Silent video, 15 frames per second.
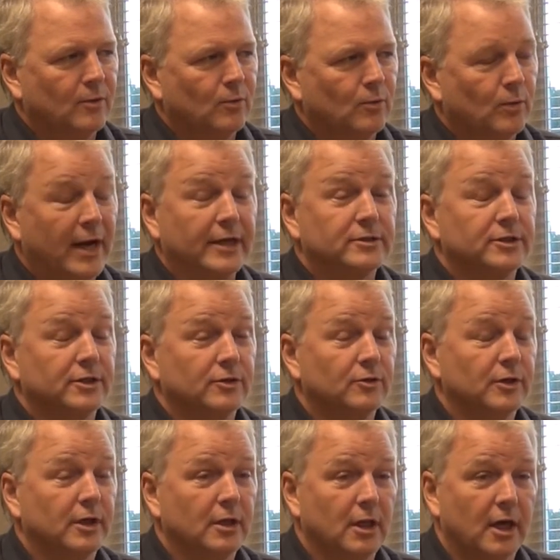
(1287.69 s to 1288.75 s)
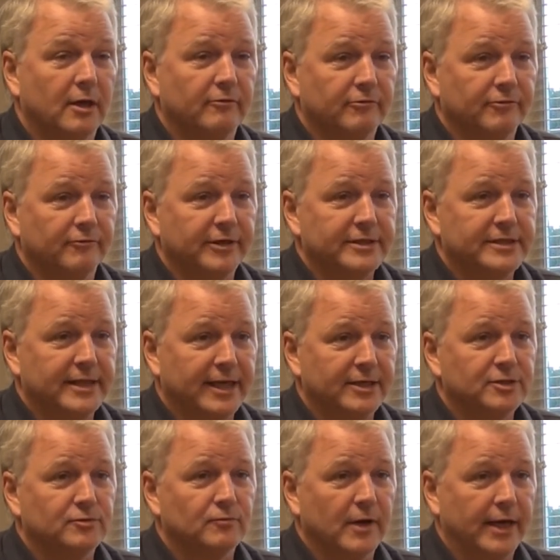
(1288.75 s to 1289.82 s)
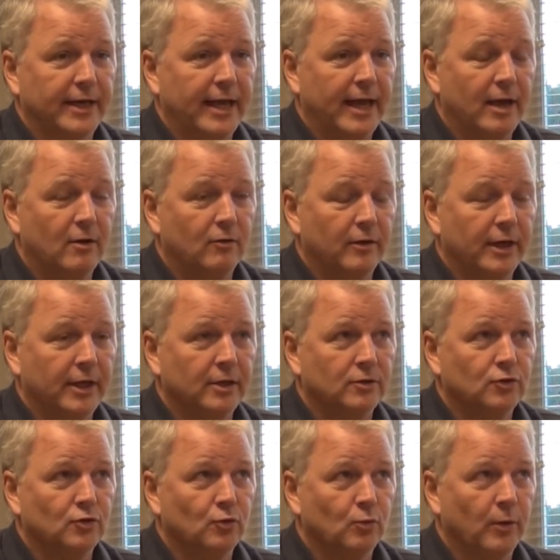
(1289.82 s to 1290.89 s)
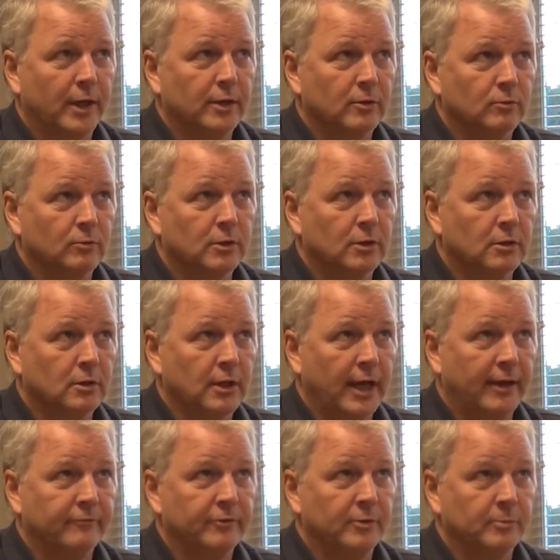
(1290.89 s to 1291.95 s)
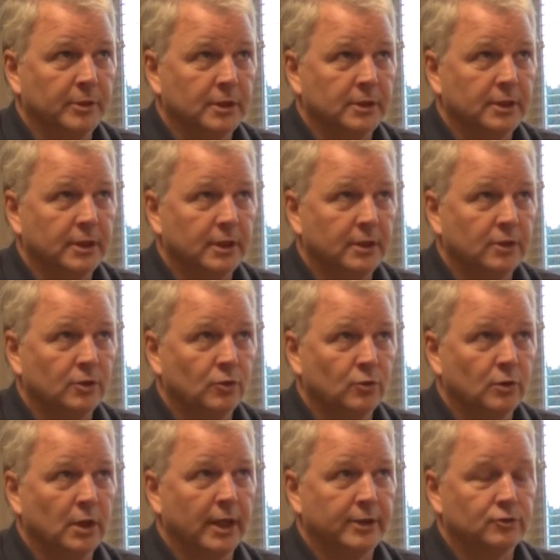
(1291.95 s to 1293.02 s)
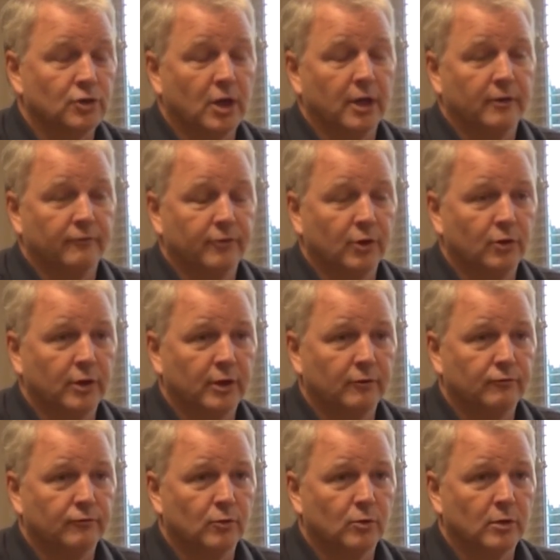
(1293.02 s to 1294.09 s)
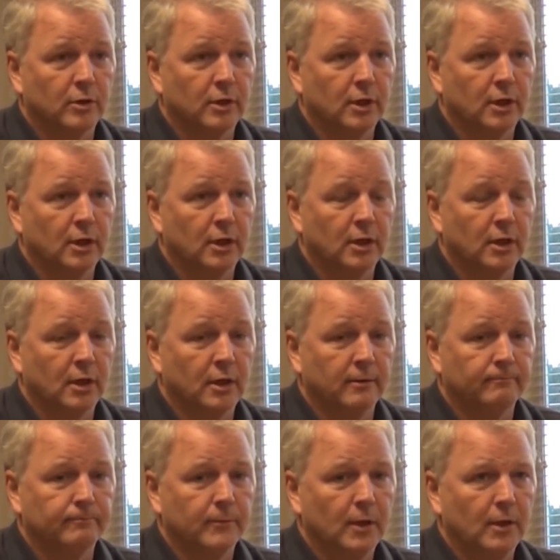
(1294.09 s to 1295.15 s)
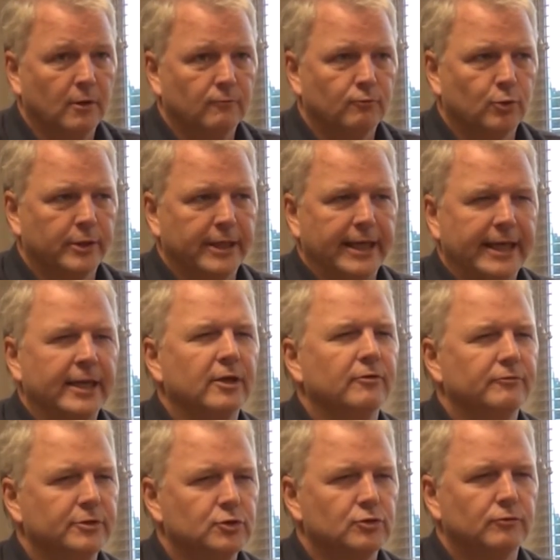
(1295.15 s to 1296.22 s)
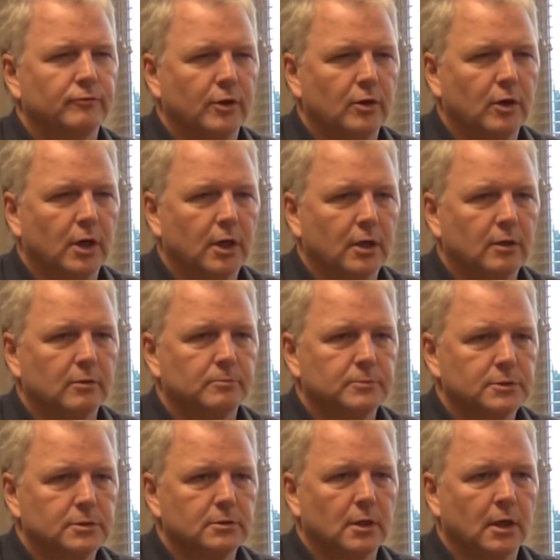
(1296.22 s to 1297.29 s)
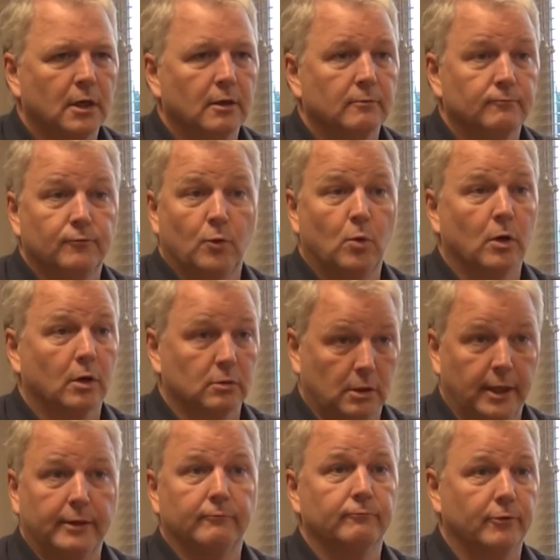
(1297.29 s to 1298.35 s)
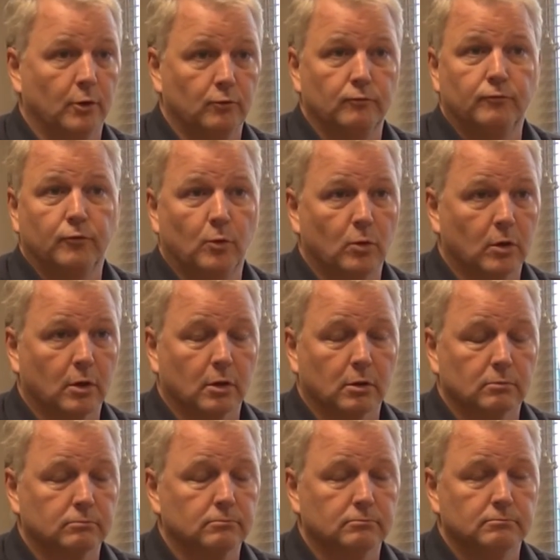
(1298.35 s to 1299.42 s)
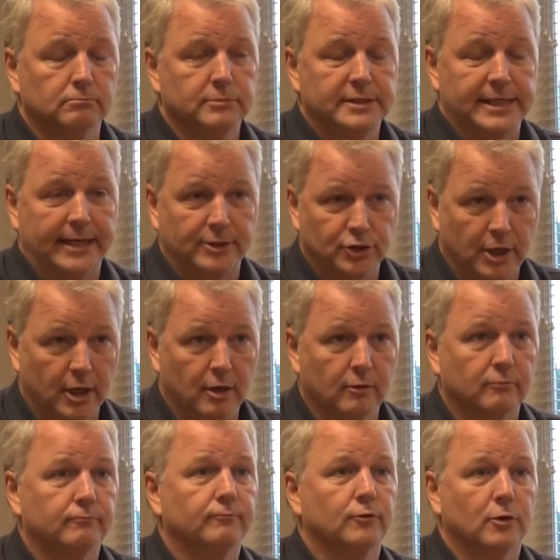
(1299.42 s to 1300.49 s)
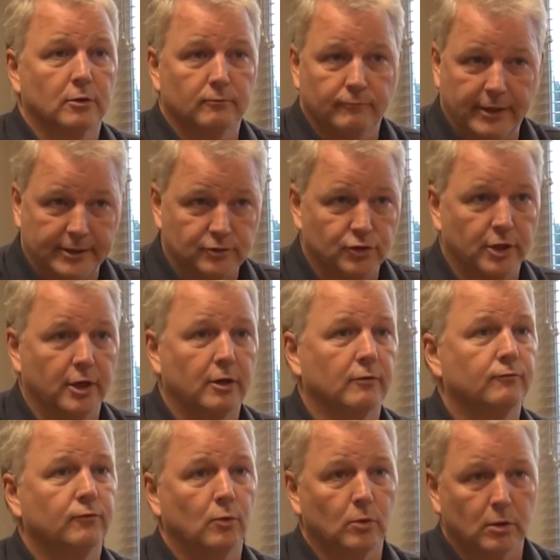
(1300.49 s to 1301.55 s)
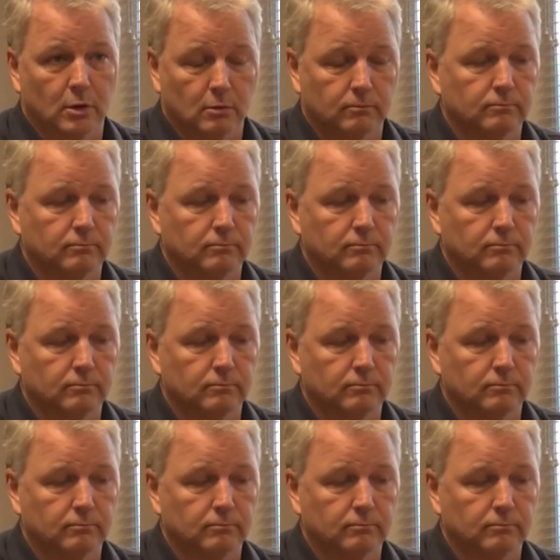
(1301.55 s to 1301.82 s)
We're actually doing a lot of investigation right now into whether we'll have the ability to do electronic voting for the individual vote items, for like vote for state chair, for vice chair, for